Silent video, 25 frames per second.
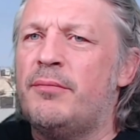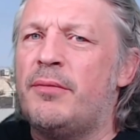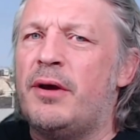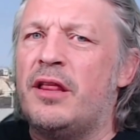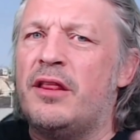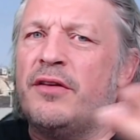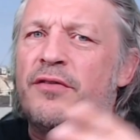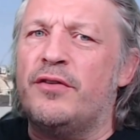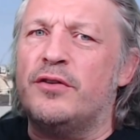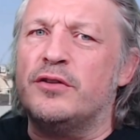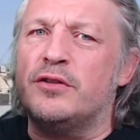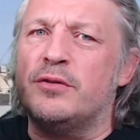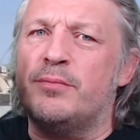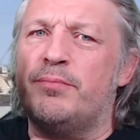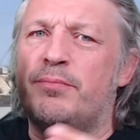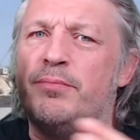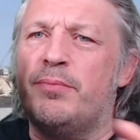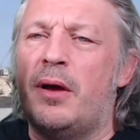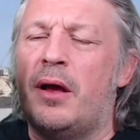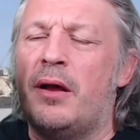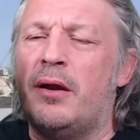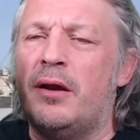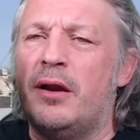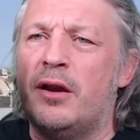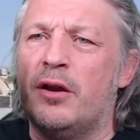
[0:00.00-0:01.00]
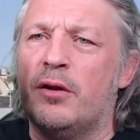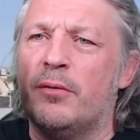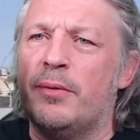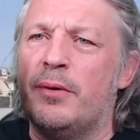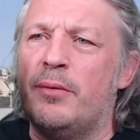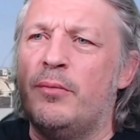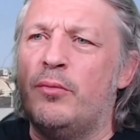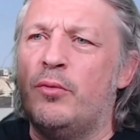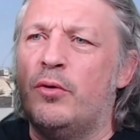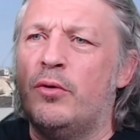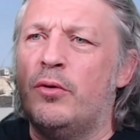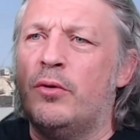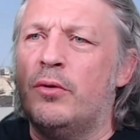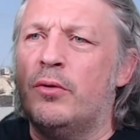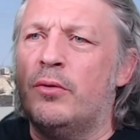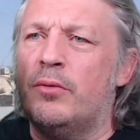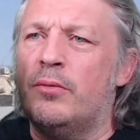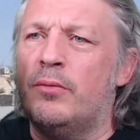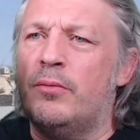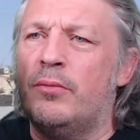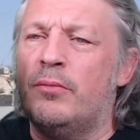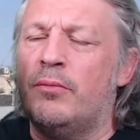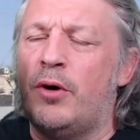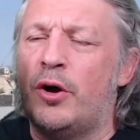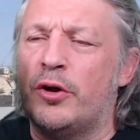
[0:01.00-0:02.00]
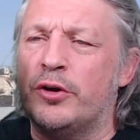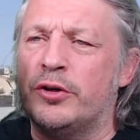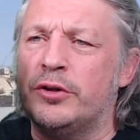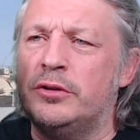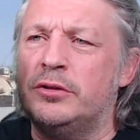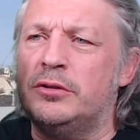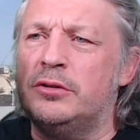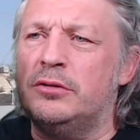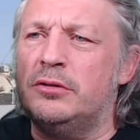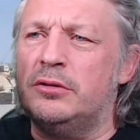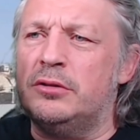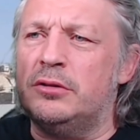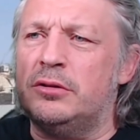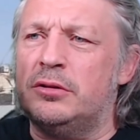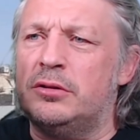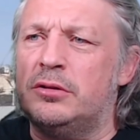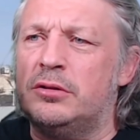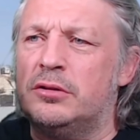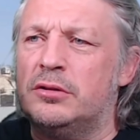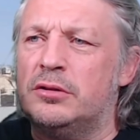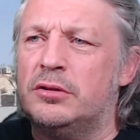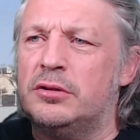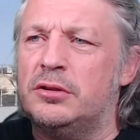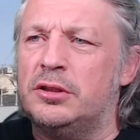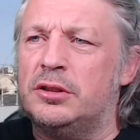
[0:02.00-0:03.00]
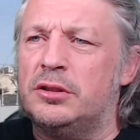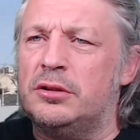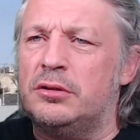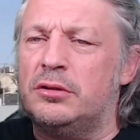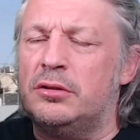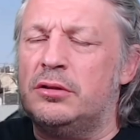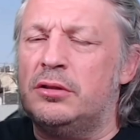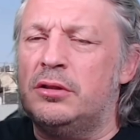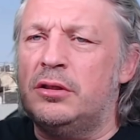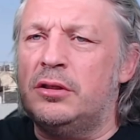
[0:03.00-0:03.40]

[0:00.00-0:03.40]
make the films a little bit more modern. Yeah.